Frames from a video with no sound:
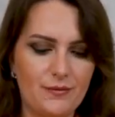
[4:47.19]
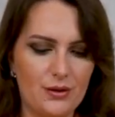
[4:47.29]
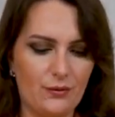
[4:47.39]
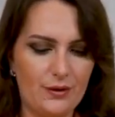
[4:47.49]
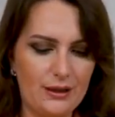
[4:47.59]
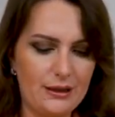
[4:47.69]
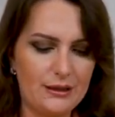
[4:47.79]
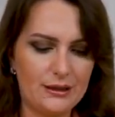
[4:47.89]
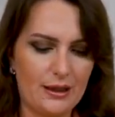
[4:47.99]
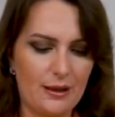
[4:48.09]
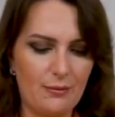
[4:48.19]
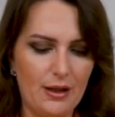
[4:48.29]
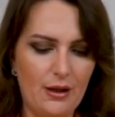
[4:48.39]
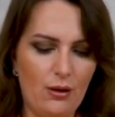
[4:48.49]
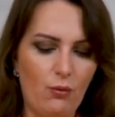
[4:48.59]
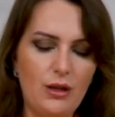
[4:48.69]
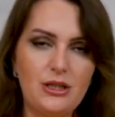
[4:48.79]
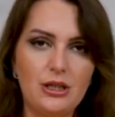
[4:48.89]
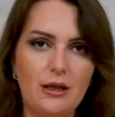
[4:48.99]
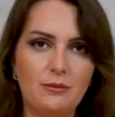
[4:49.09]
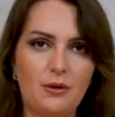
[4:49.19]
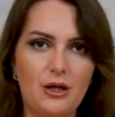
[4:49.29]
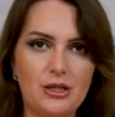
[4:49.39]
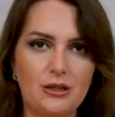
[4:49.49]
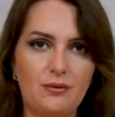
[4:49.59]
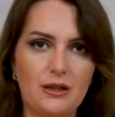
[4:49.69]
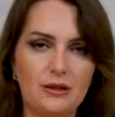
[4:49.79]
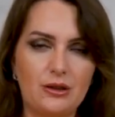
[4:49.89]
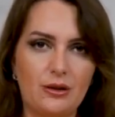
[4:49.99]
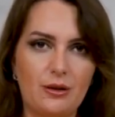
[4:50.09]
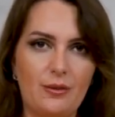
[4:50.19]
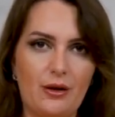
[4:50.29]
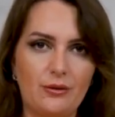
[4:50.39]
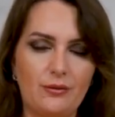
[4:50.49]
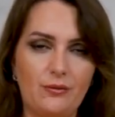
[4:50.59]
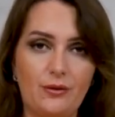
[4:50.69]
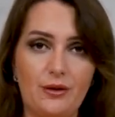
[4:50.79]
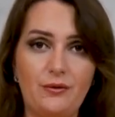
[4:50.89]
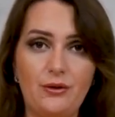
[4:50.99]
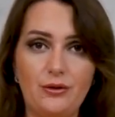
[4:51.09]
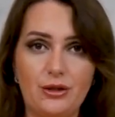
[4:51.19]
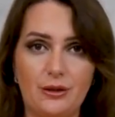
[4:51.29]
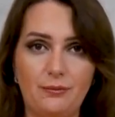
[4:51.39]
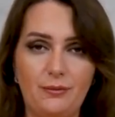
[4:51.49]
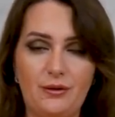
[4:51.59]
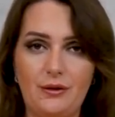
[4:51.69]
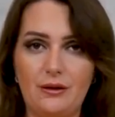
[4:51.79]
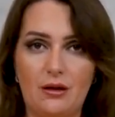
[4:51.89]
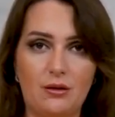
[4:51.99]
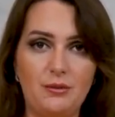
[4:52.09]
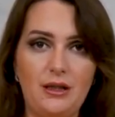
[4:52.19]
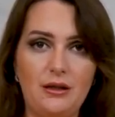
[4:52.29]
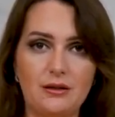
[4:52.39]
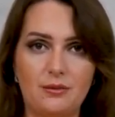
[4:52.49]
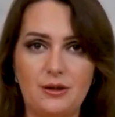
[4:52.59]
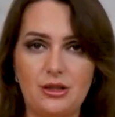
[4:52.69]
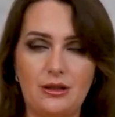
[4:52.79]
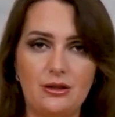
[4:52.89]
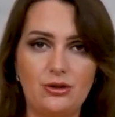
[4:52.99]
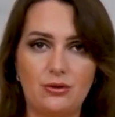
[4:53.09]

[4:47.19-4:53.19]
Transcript: So this time, what joint project we can talk about for the future between Armenia, Azerbaijan and